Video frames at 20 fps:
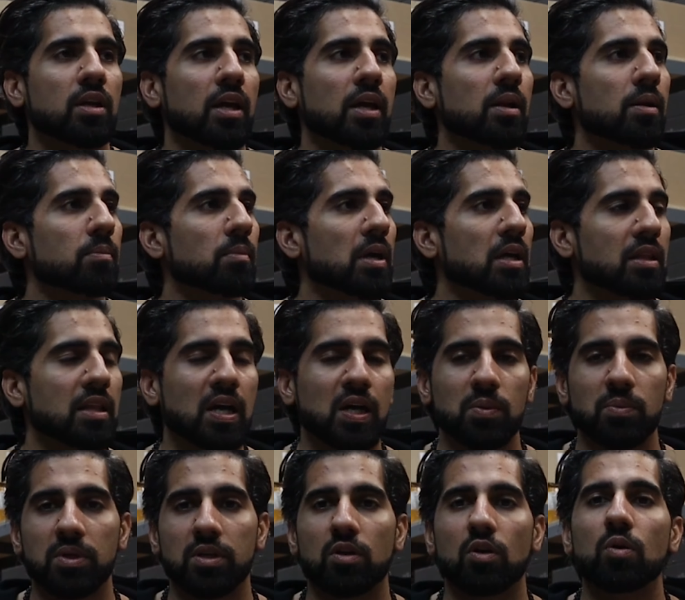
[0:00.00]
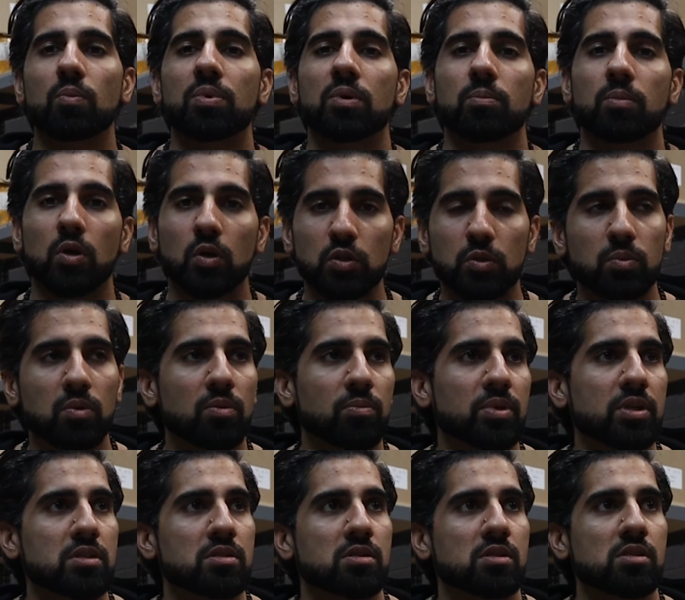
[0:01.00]
and allowed me to open multiple
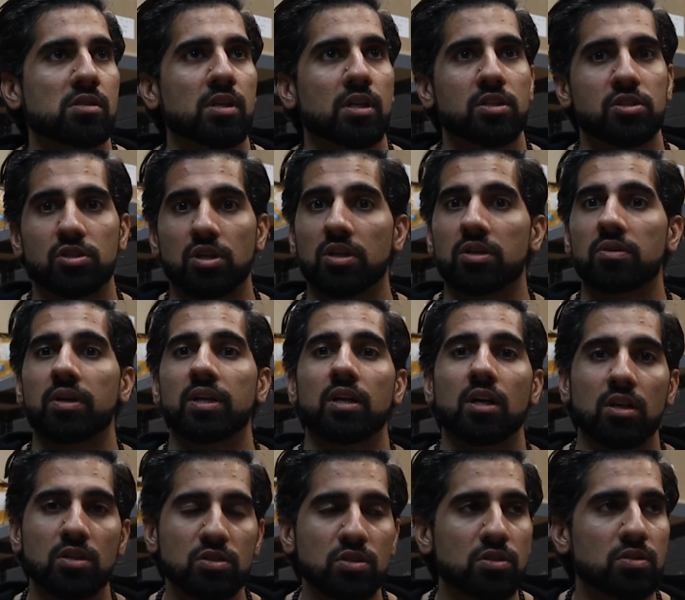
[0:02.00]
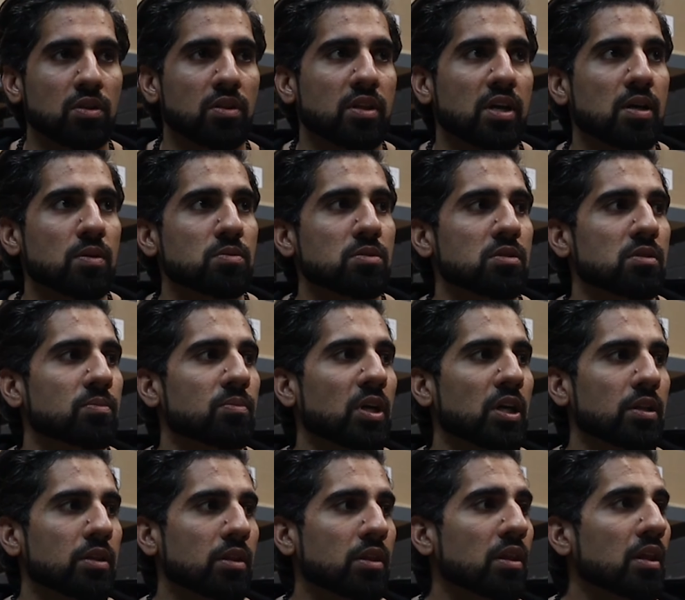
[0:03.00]
businesses that generate hundreds of thousands a
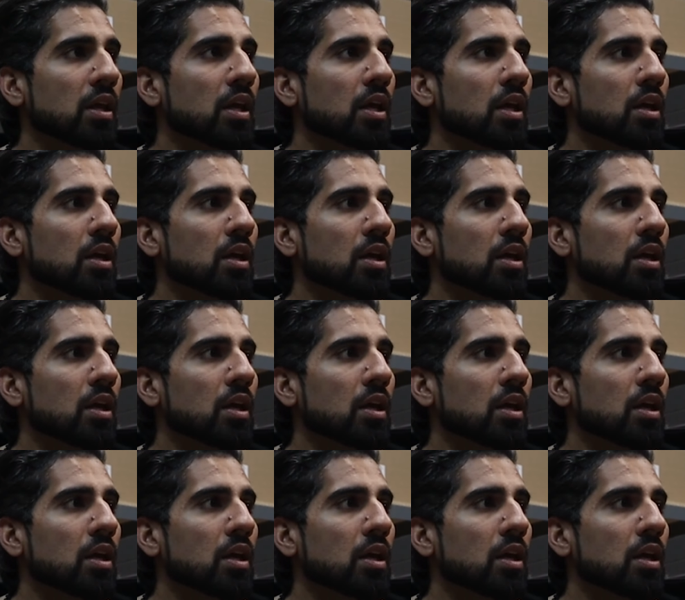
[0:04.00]
month.